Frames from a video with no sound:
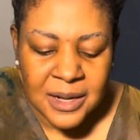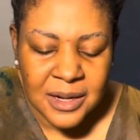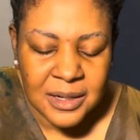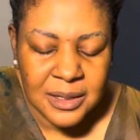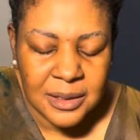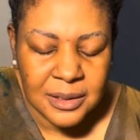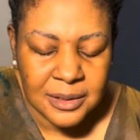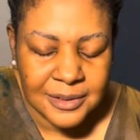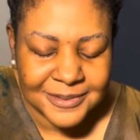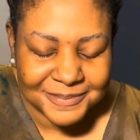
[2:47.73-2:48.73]
Oh, ah.
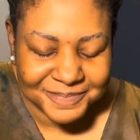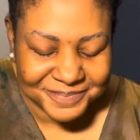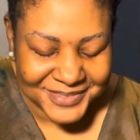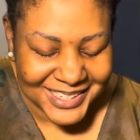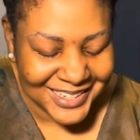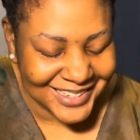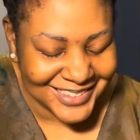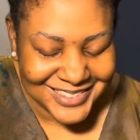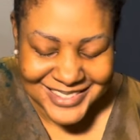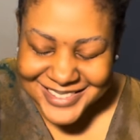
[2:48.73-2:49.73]

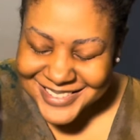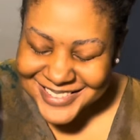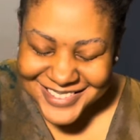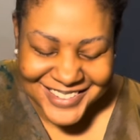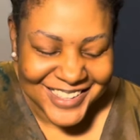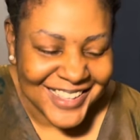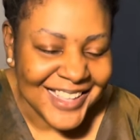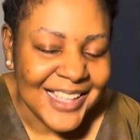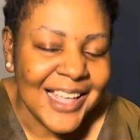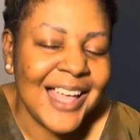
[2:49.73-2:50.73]

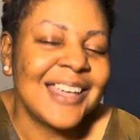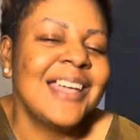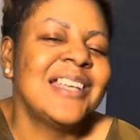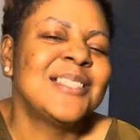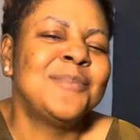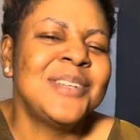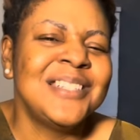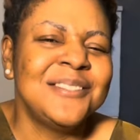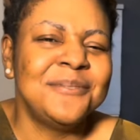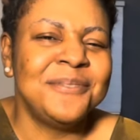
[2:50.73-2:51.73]
guys, I
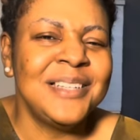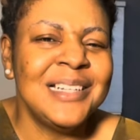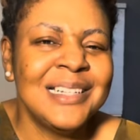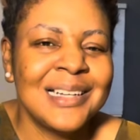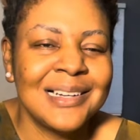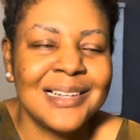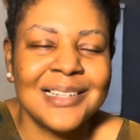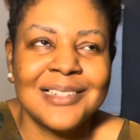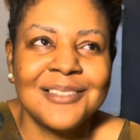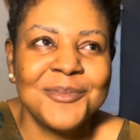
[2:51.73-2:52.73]
explain the feeling.
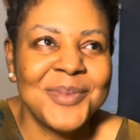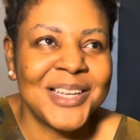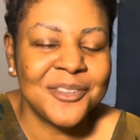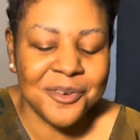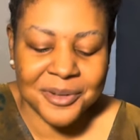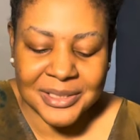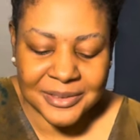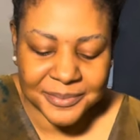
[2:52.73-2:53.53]
Like, oh my God,